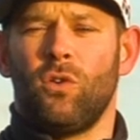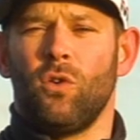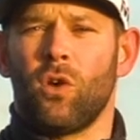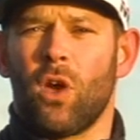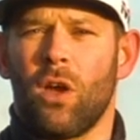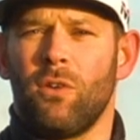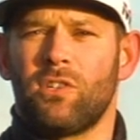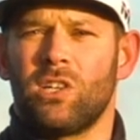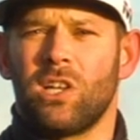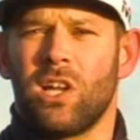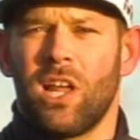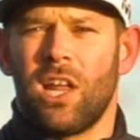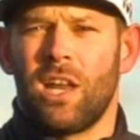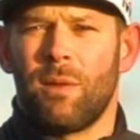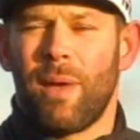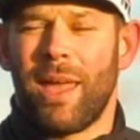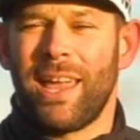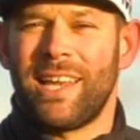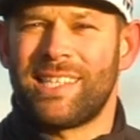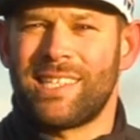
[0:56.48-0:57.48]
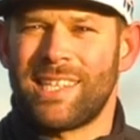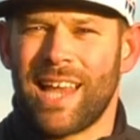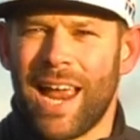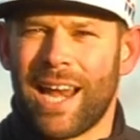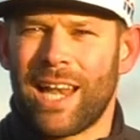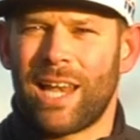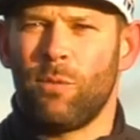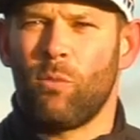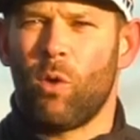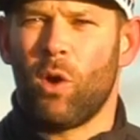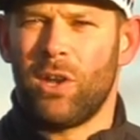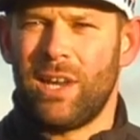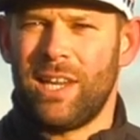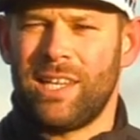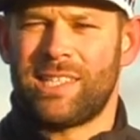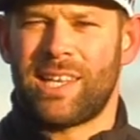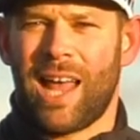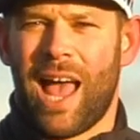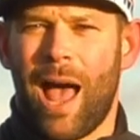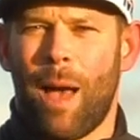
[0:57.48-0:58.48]
you're going to learn about exactly what
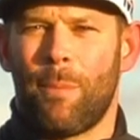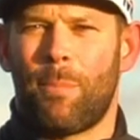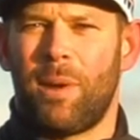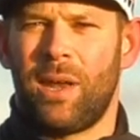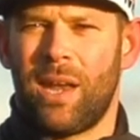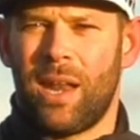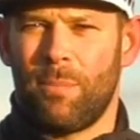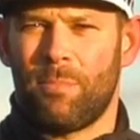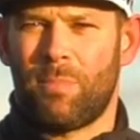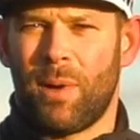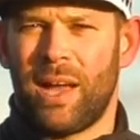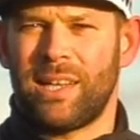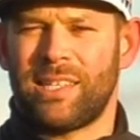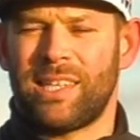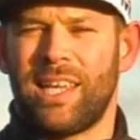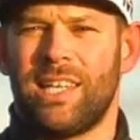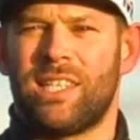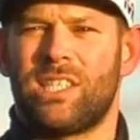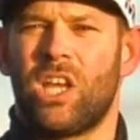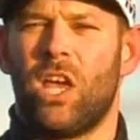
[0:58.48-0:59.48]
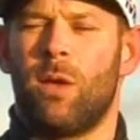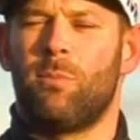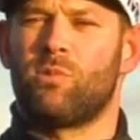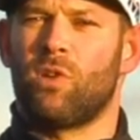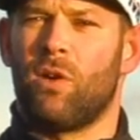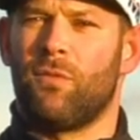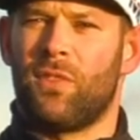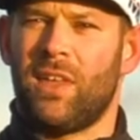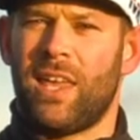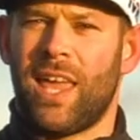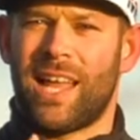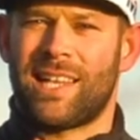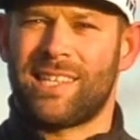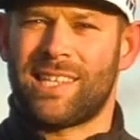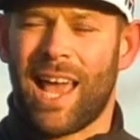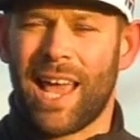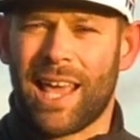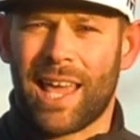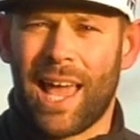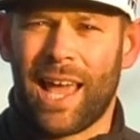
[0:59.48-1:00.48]
needs to happen at impact in terms of the
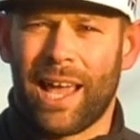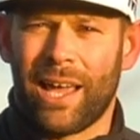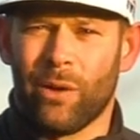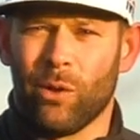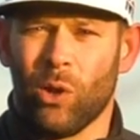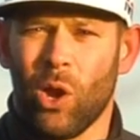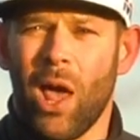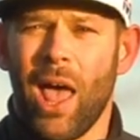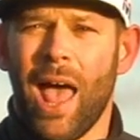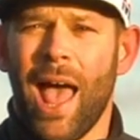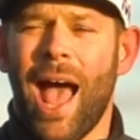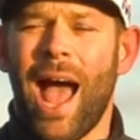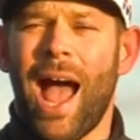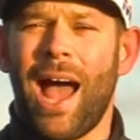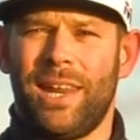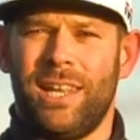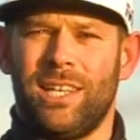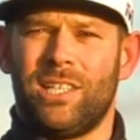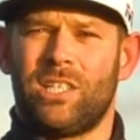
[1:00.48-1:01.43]
attack angle and